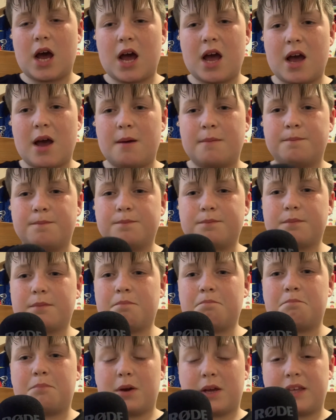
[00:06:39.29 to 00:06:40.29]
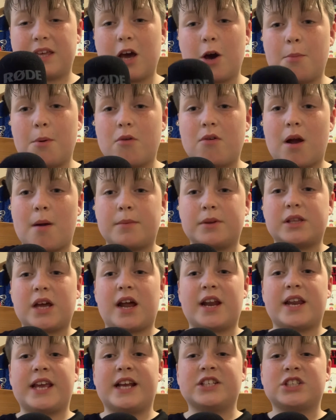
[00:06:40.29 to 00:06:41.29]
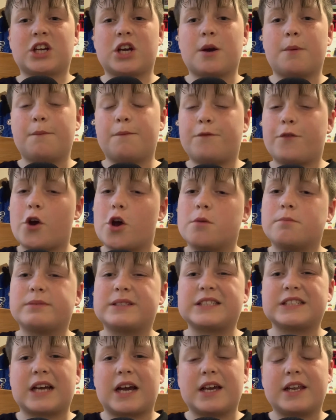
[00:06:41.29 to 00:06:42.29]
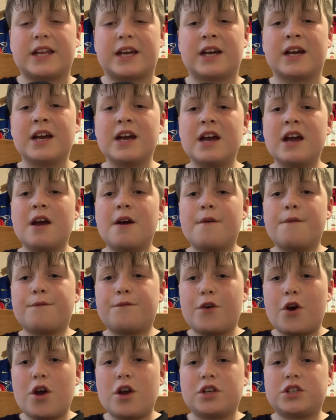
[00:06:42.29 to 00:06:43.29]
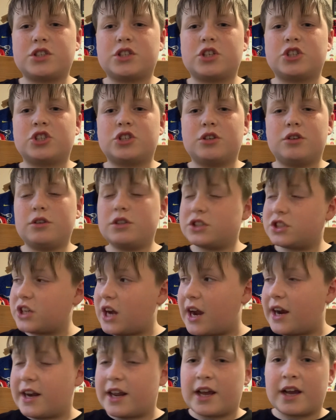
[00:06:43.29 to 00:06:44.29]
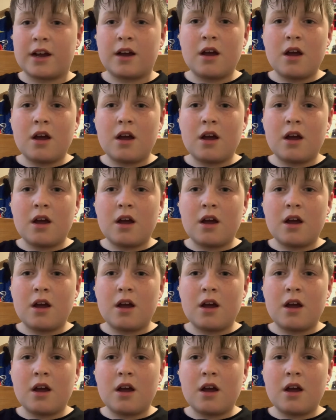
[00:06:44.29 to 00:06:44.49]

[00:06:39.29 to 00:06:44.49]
But Yilmaz Ramadani is a confirmed signing, first signing